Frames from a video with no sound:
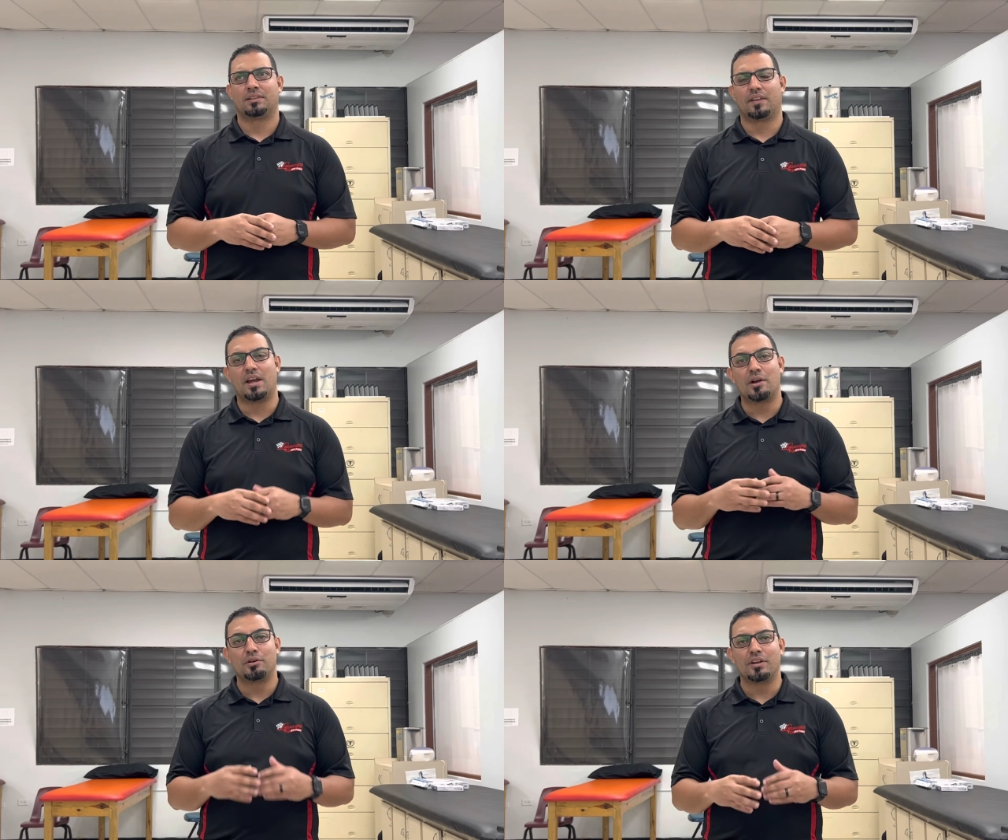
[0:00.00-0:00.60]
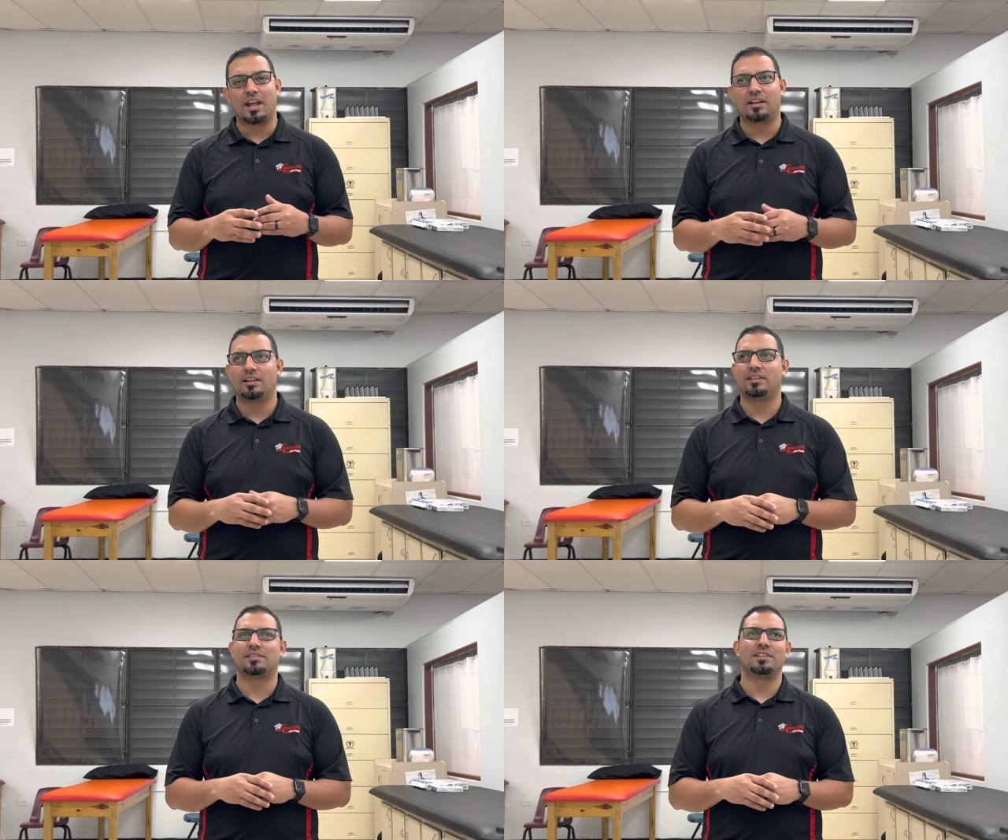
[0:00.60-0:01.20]
The iron neck
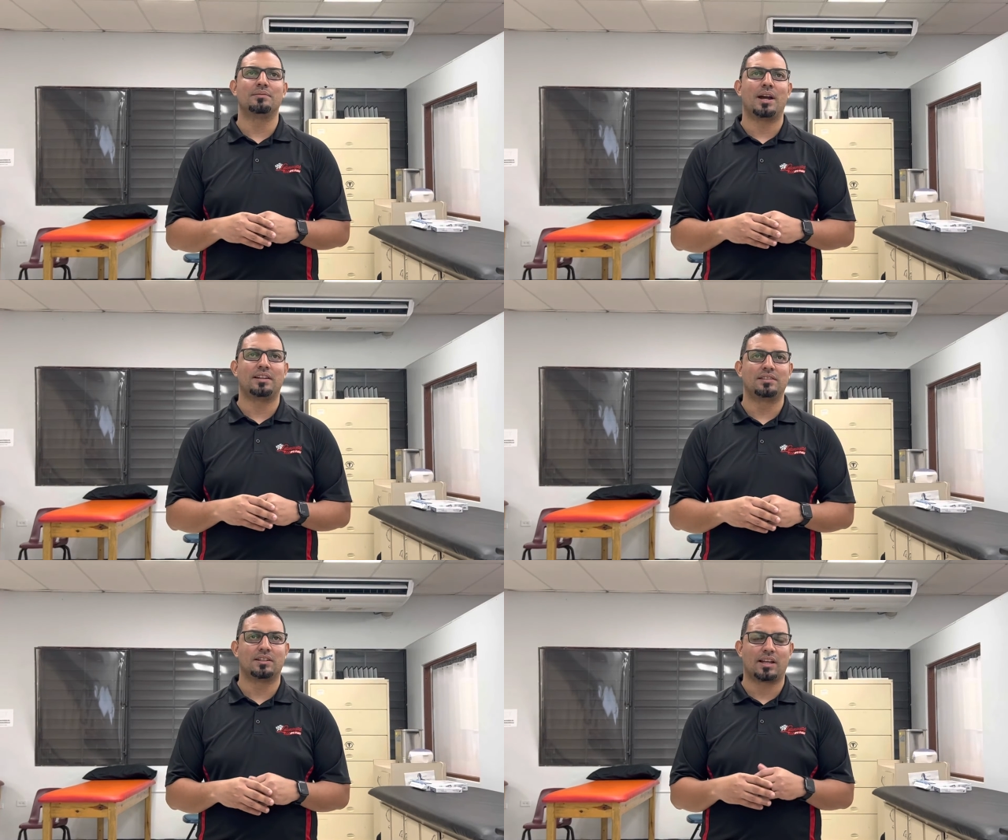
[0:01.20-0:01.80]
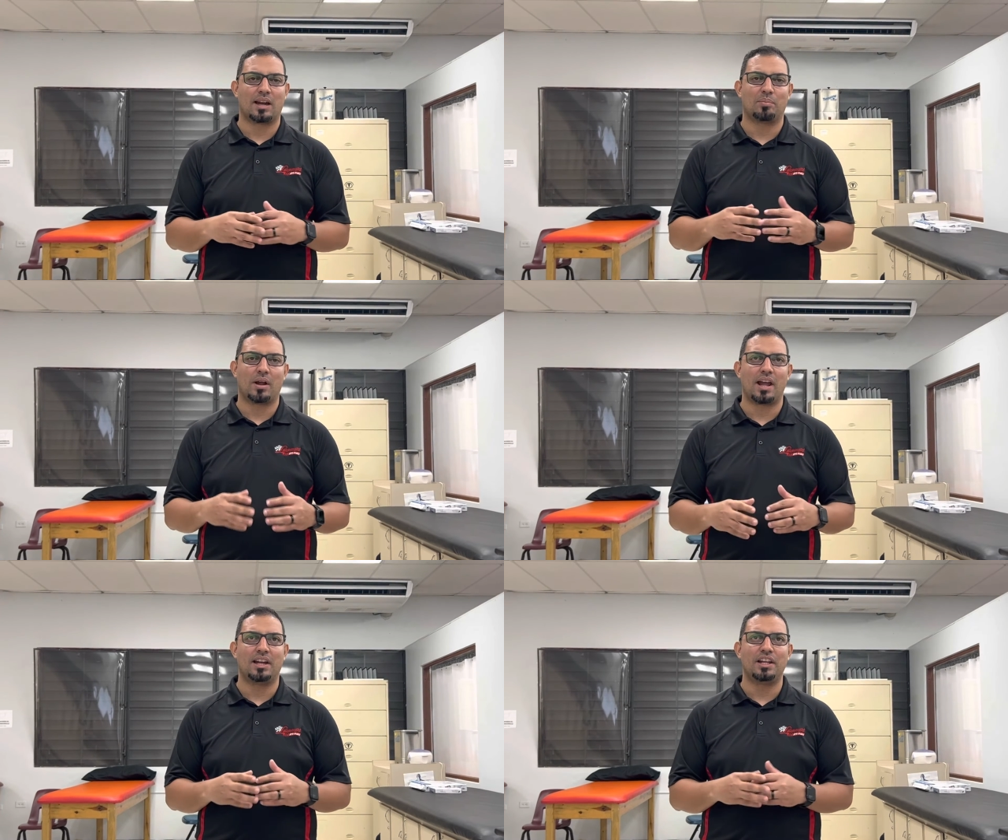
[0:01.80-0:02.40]
is a device that can
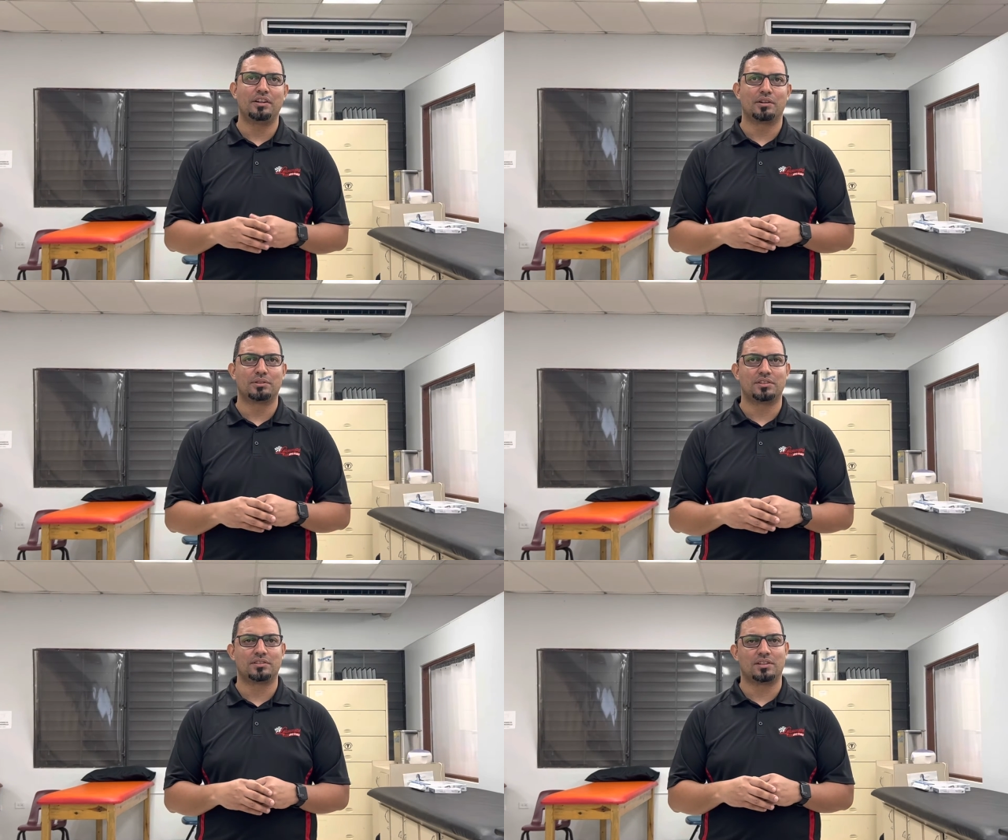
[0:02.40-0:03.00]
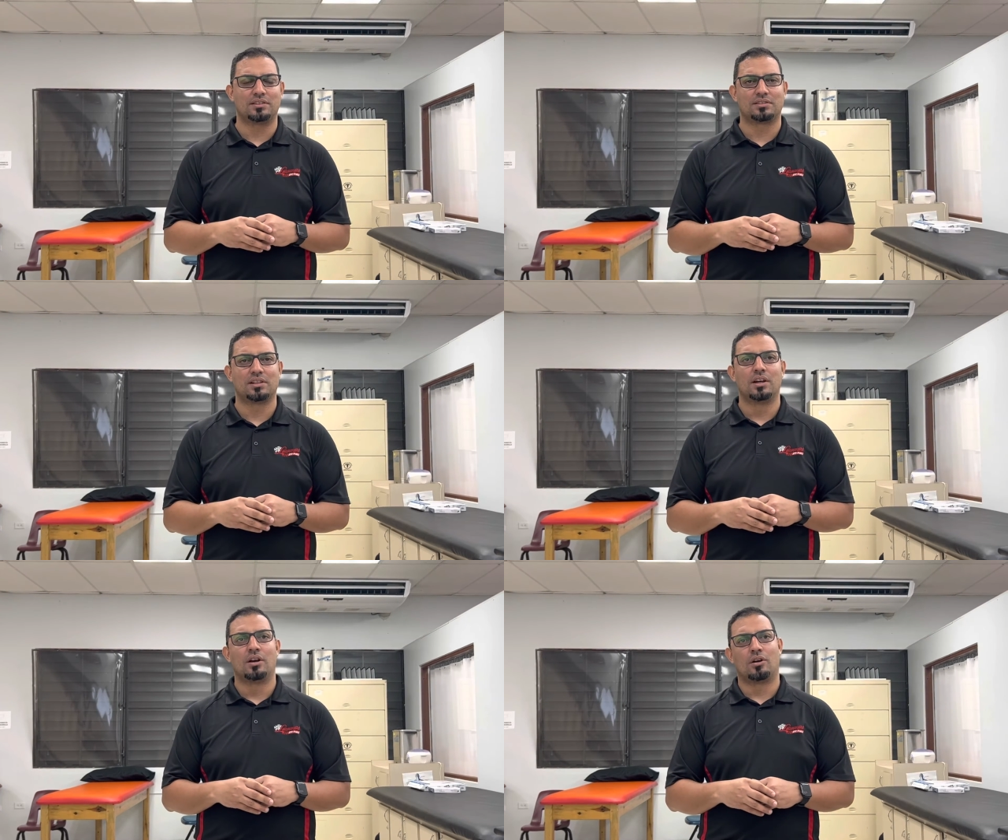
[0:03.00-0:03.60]
apply linear resistance
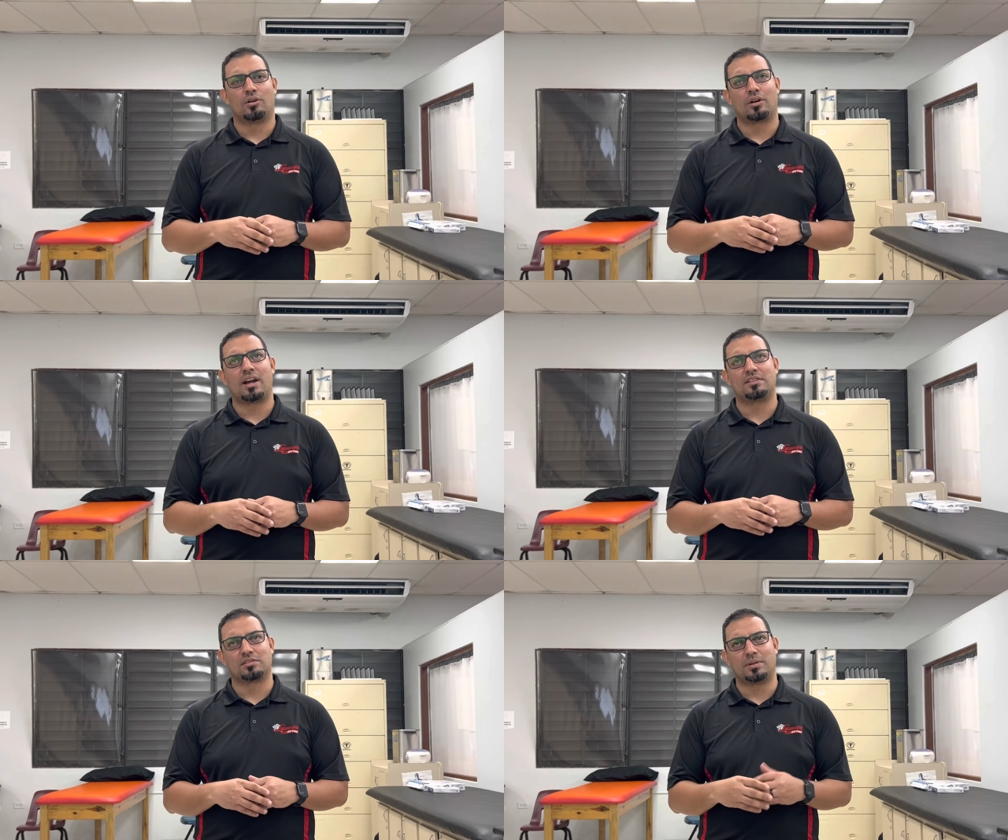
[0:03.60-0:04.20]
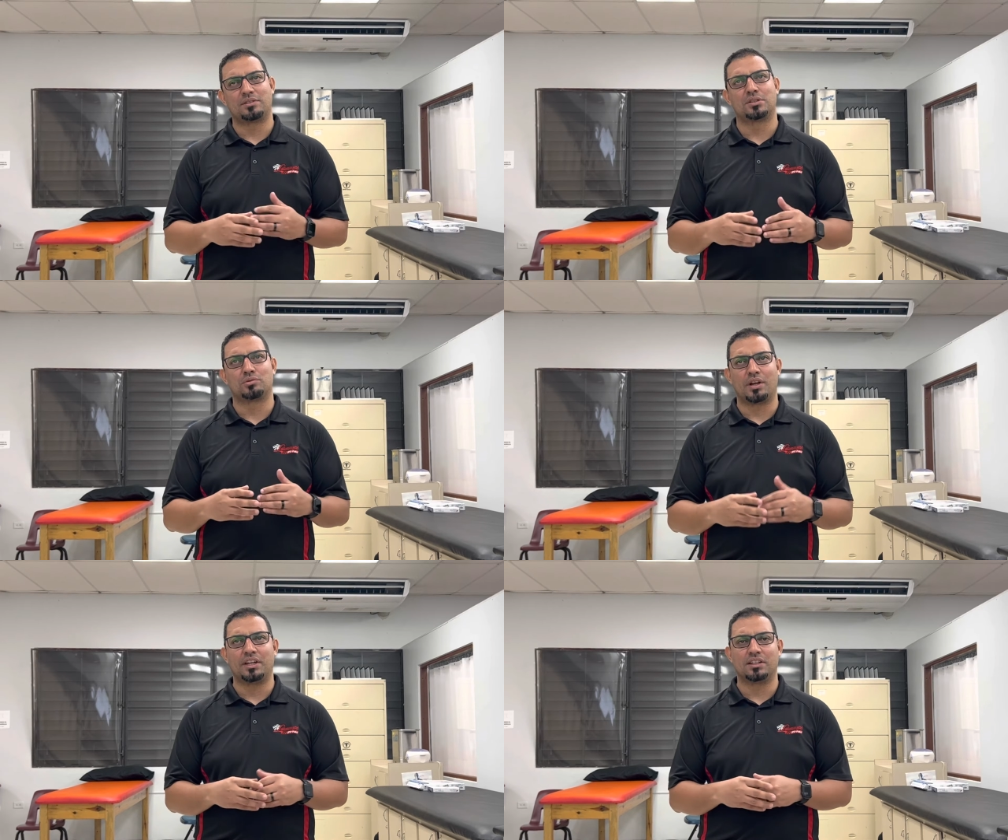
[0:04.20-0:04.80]
or isometric
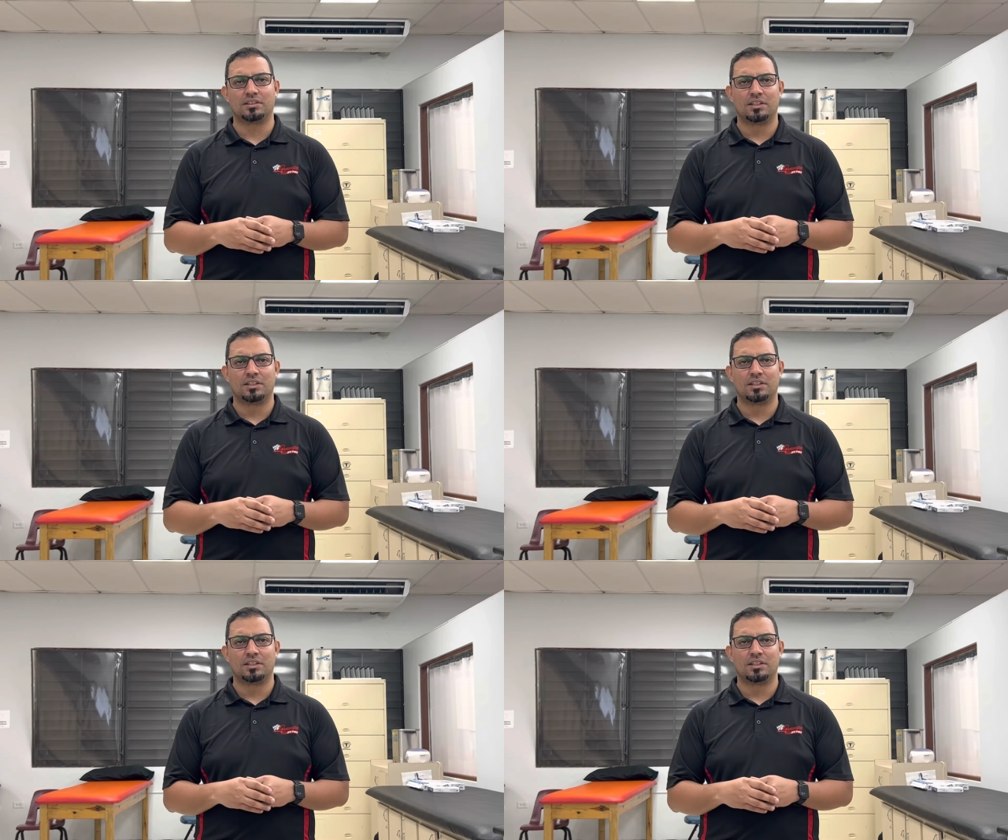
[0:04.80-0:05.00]
training,